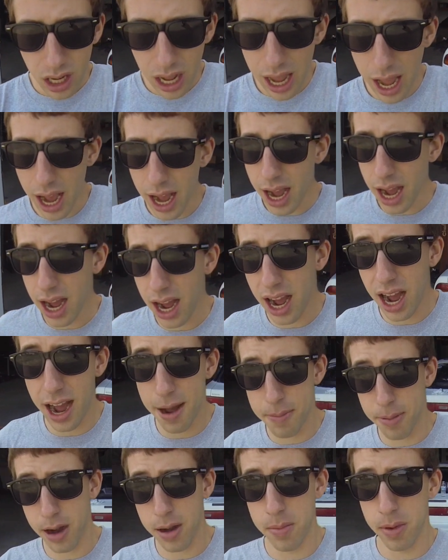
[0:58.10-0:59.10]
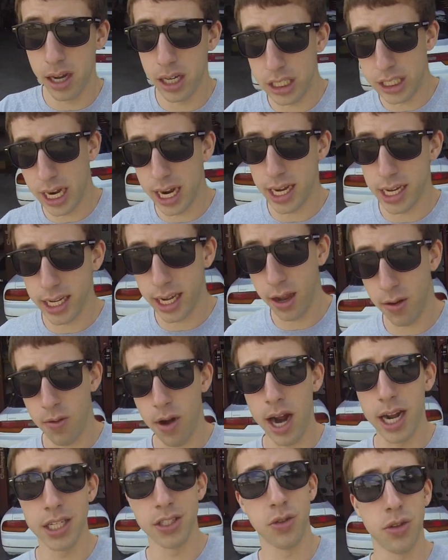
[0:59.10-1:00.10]
uh, I pretty much had to get
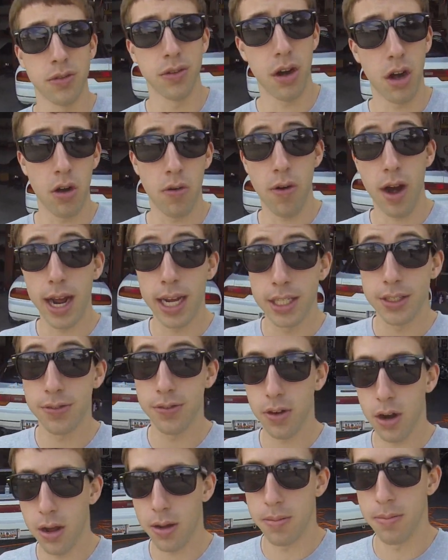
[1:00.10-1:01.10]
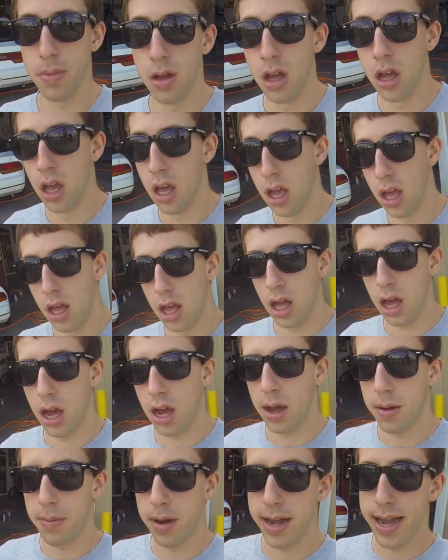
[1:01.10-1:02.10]
rides or rides from
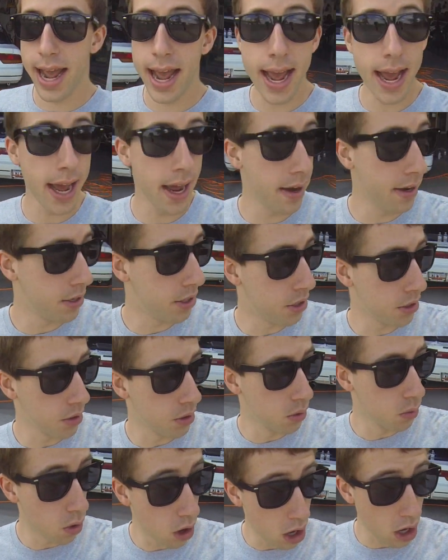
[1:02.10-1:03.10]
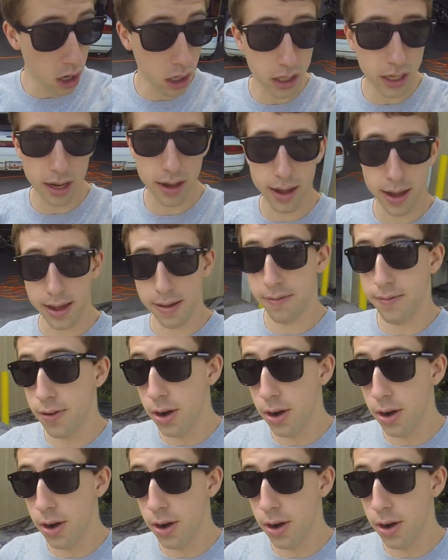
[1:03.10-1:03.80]
uh, my dad to work and